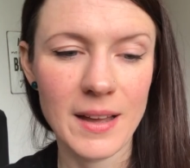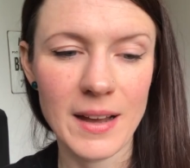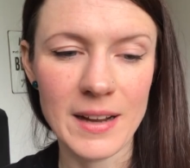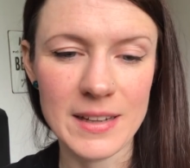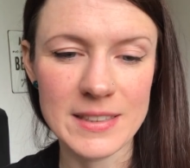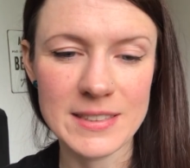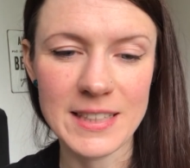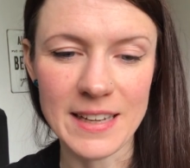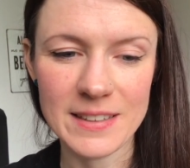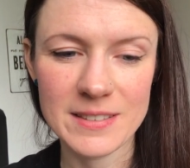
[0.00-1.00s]
And
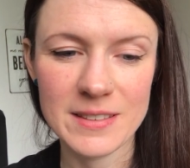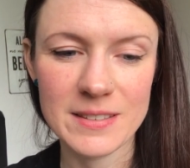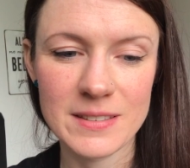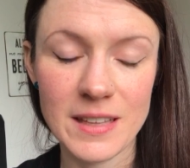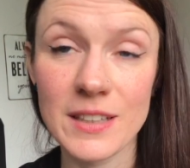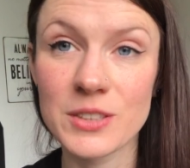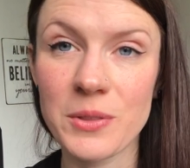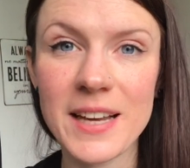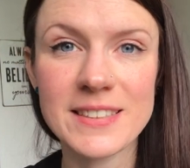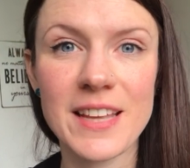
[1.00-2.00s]
yeah, so
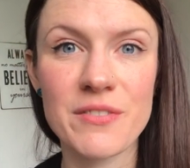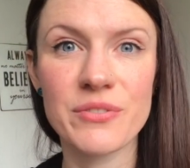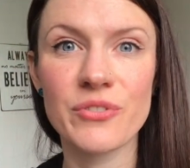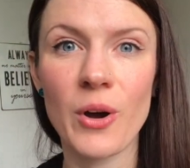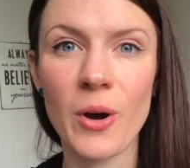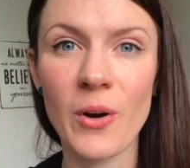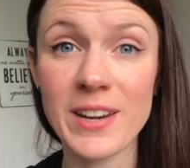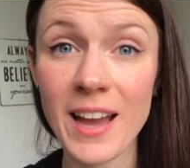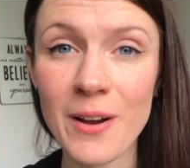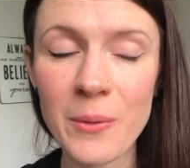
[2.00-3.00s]
that is it for
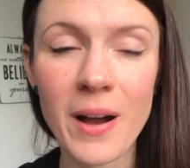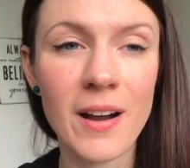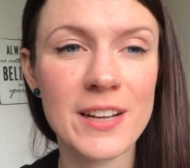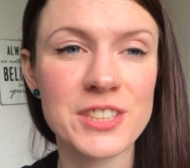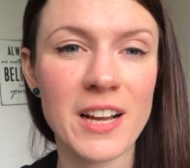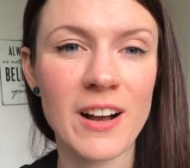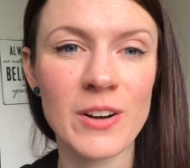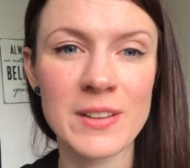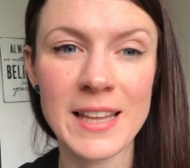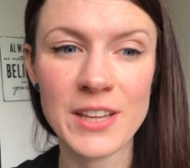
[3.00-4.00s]
now. I
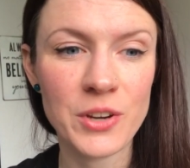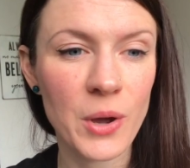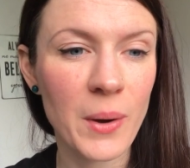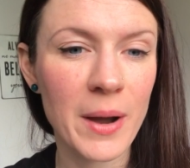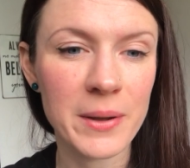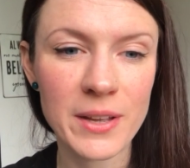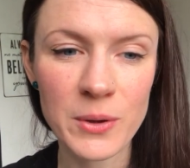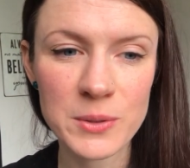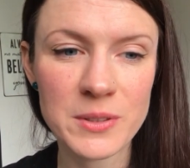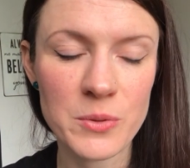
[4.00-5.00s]
shall let you know how it
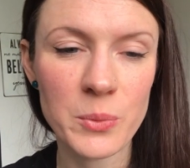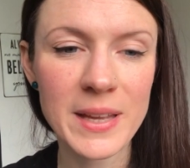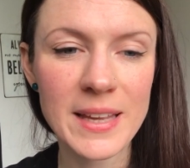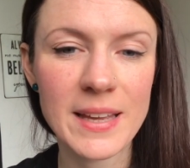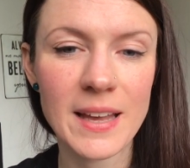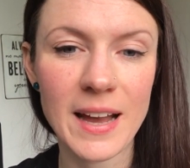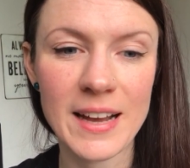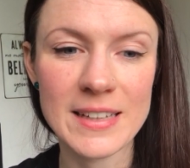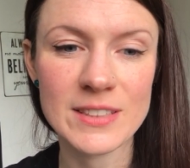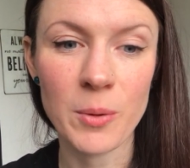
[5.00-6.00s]
goes with the week,
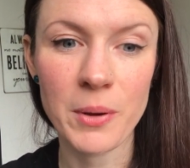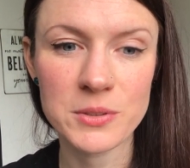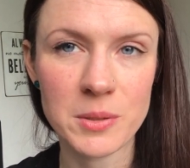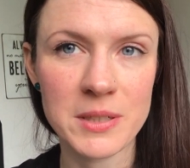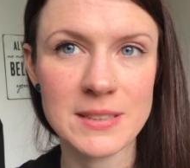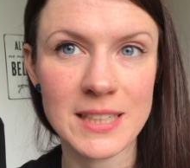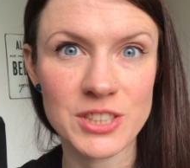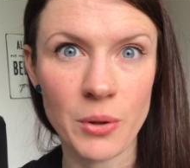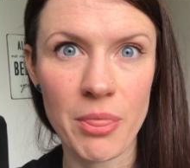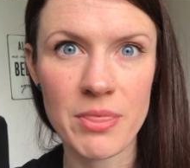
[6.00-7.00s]
and I'll post a
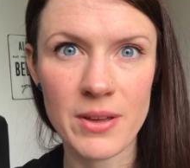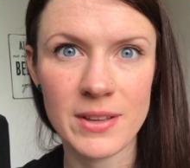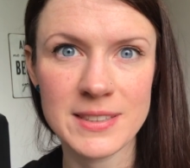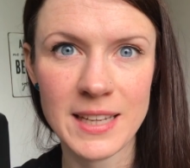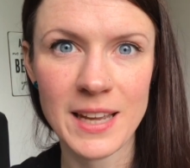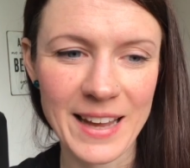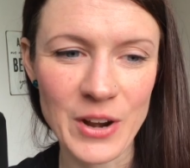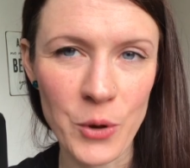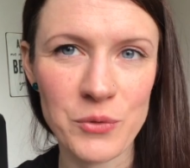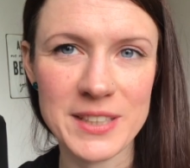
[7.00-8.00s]
presentation on Thursday, and
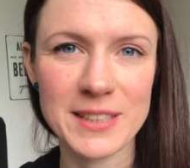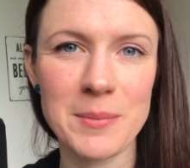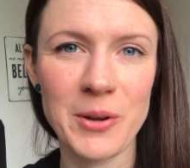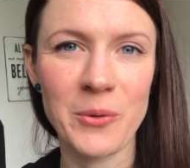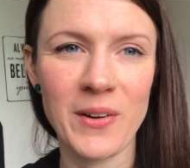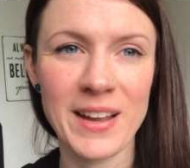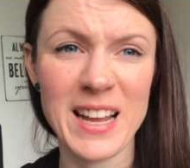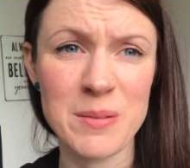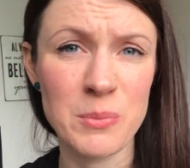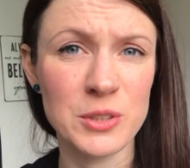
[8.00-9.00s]
hopefully it's going to be all right
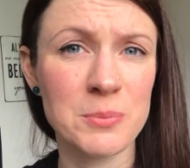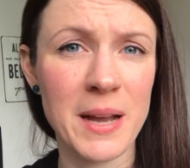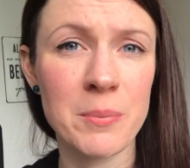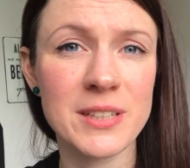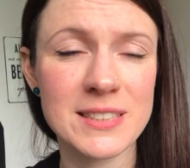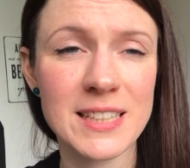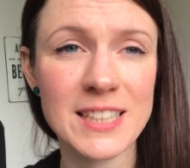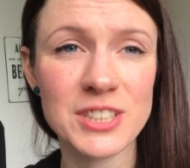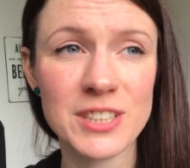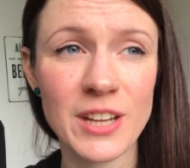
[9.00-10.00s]
and a much better
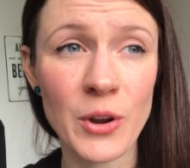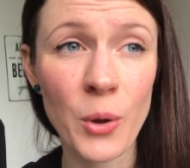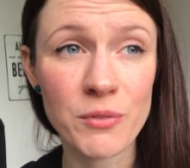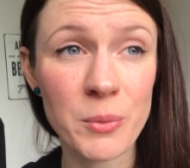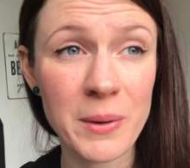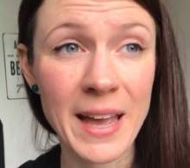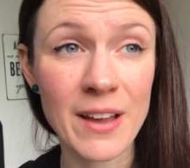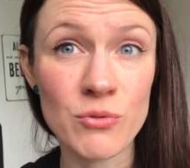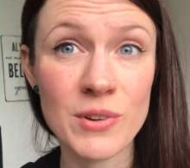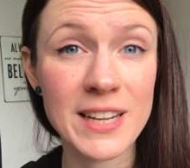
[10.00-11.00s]
presentation, and hopefully we get
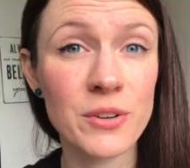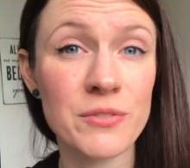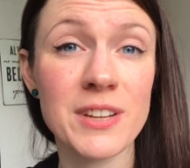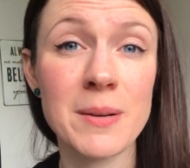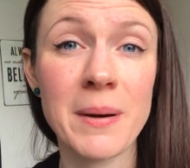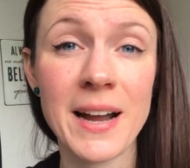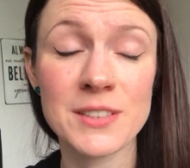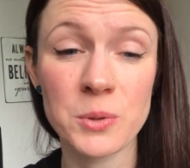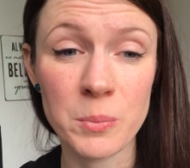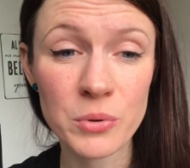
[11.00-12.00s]
really good feedback
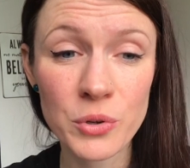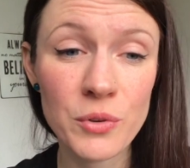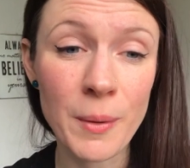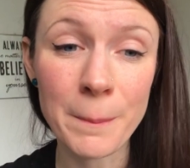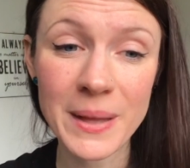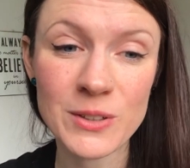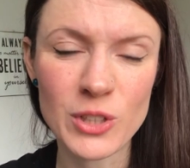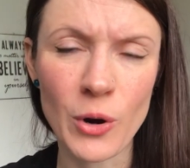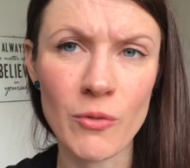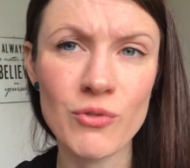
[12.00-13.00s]
to improve and build
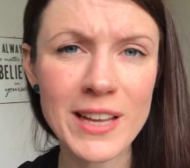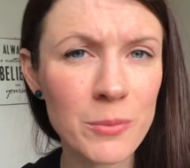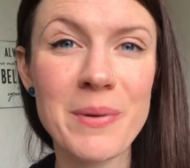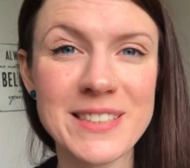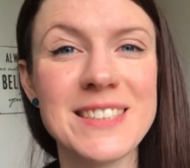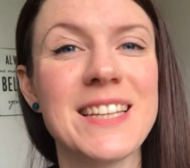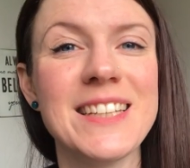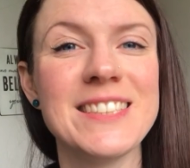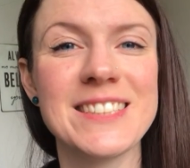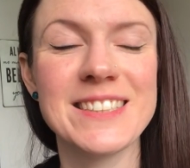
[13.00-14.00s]
on our real
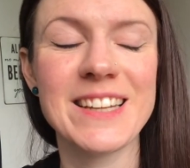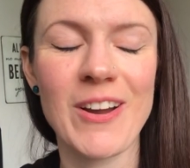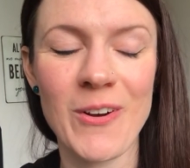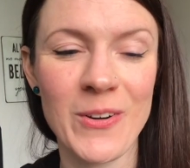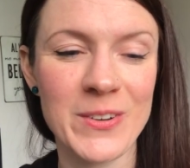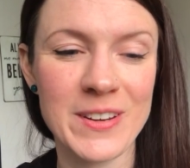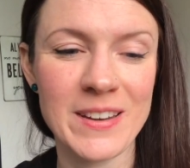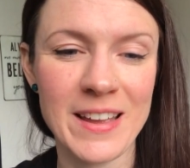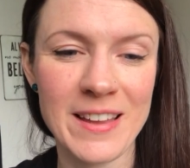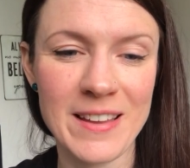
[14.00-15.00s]
presentation on